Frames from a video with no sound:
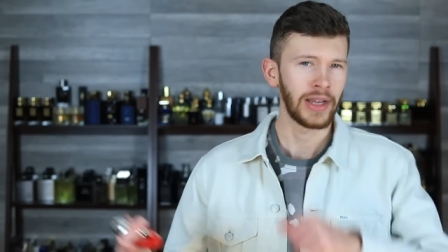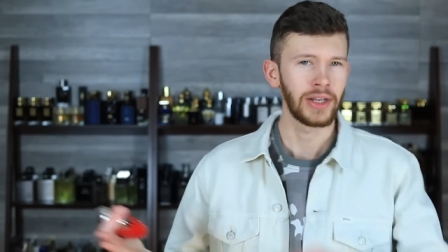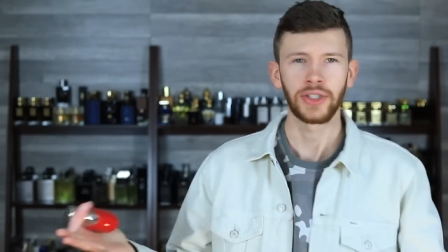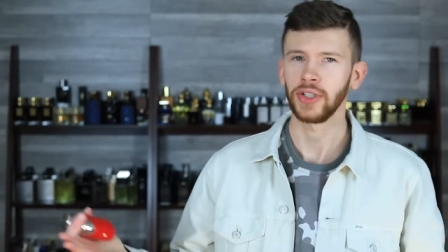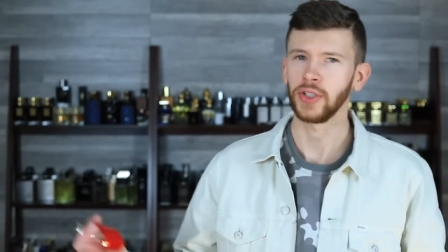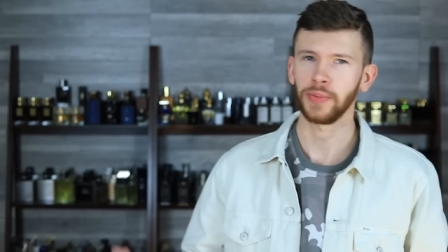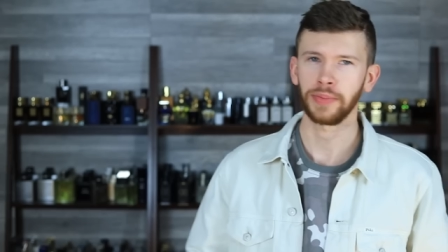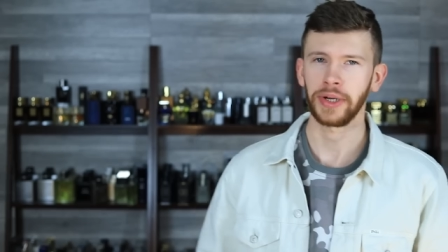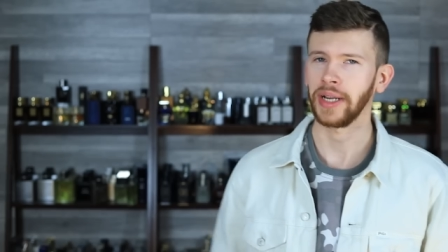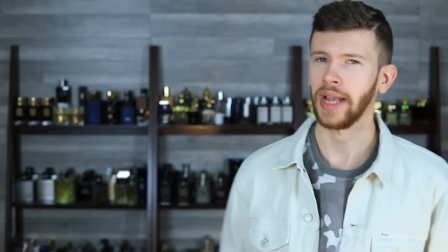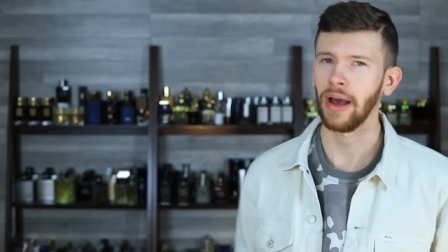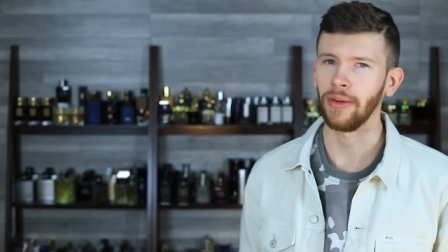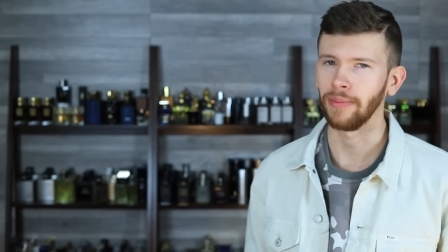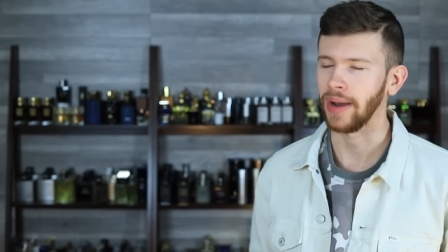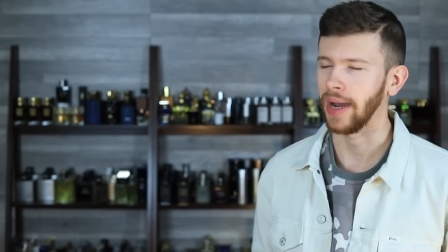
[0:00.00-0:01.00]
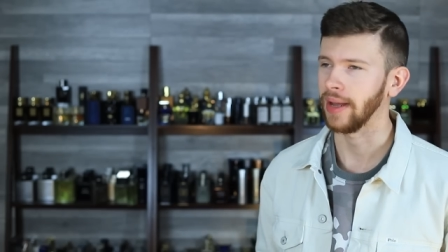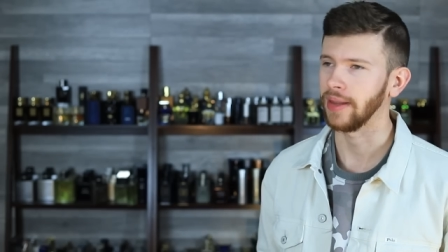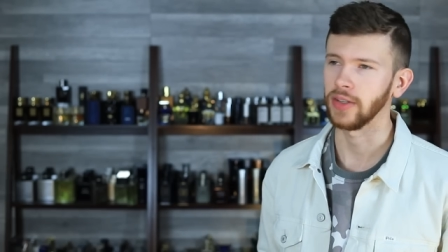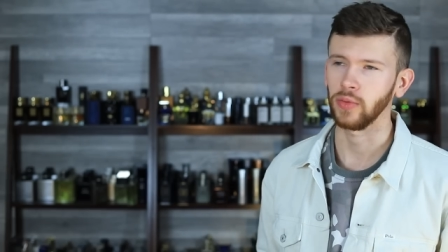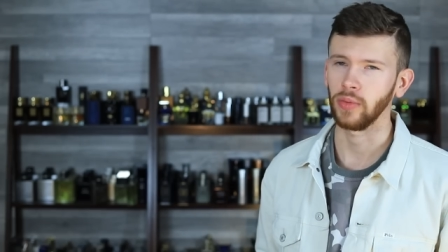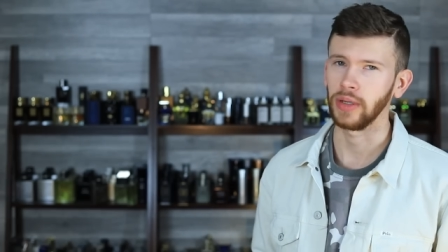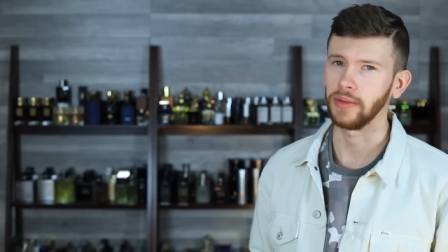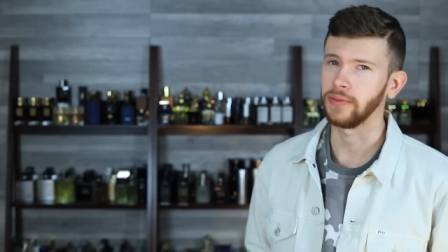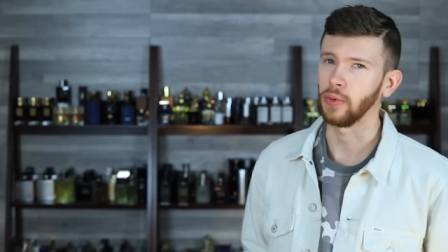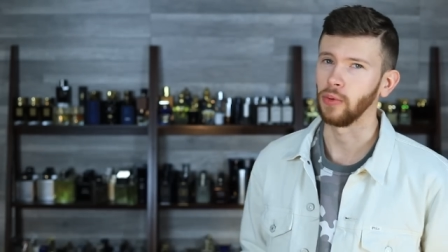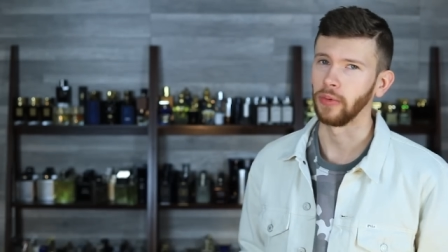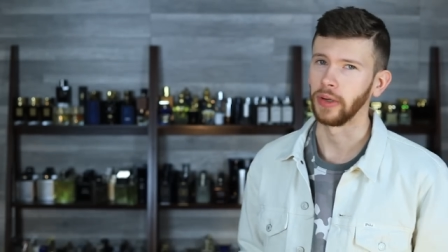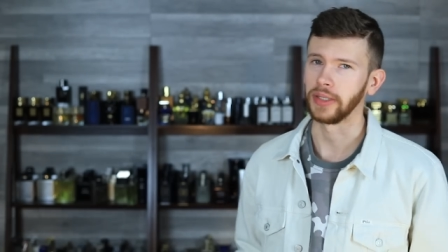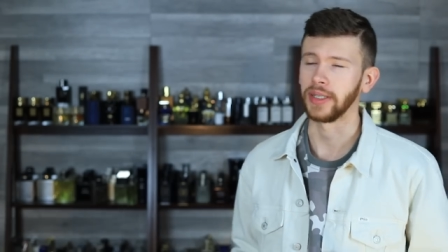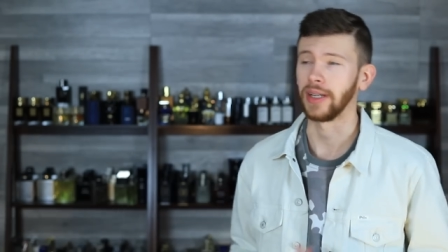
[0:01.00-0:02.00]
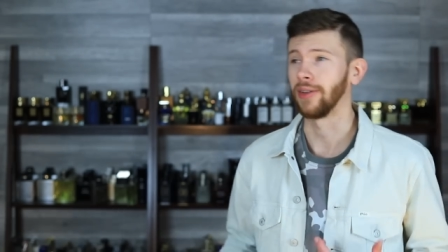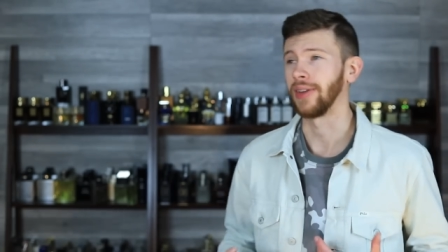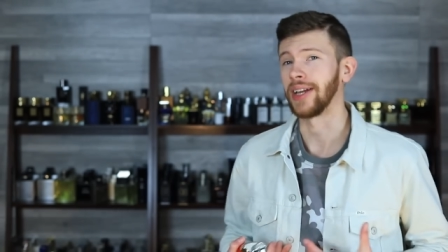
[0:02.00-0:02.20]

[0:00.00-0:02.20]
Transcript: just spring out and buy this one at full retail.